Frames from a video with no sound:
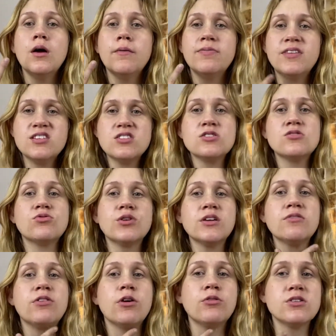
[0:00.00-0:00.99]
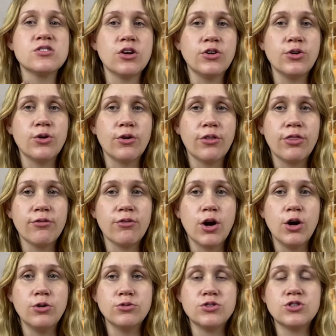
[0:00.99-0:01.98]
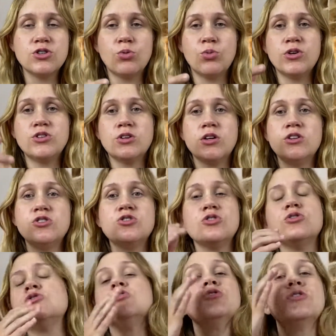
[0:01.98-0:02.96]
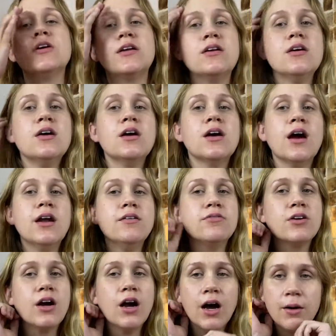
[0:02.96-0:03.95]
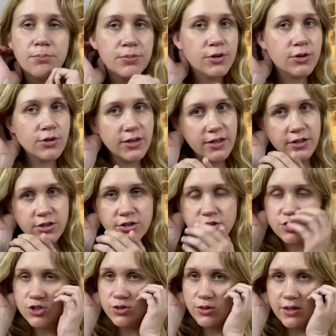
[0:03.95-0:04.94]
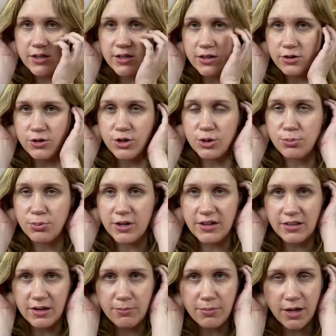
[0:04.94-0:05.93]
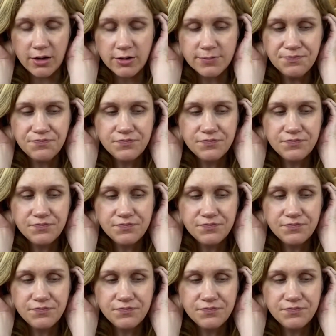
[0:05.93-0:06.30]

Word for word: This is really focused on your throat. So what you're gonna do is you can kind of cup your ears so you can hear your breathing better.